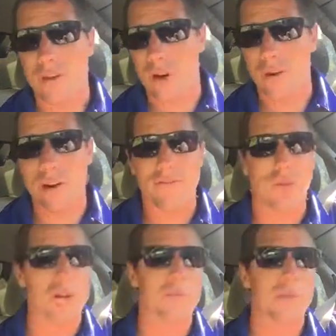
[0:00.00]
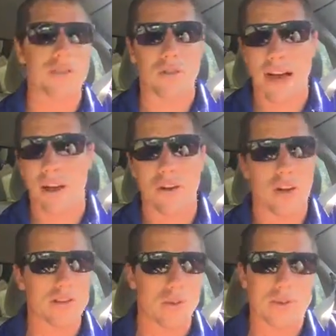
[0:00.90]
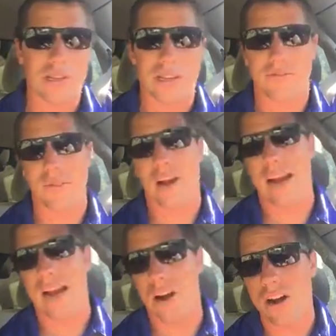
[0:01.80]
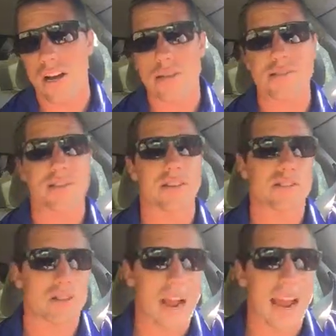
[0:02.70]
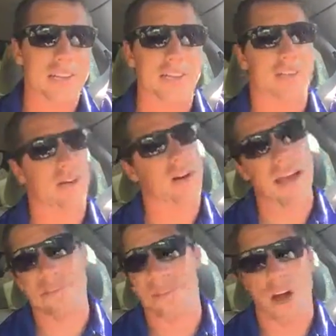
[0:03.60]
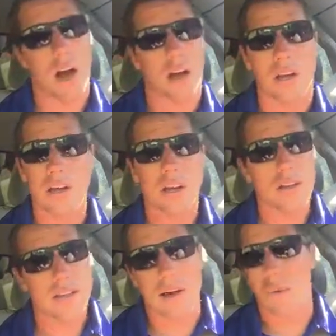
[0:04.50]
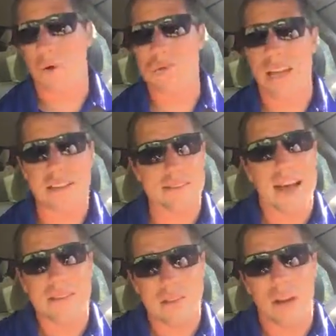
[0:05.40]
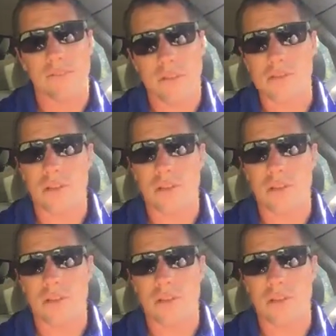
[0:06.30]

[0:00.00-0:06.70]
you know, reinforcements around all sorts of different areas and distractions, you're gonna have a dog that won't take his eyes off you.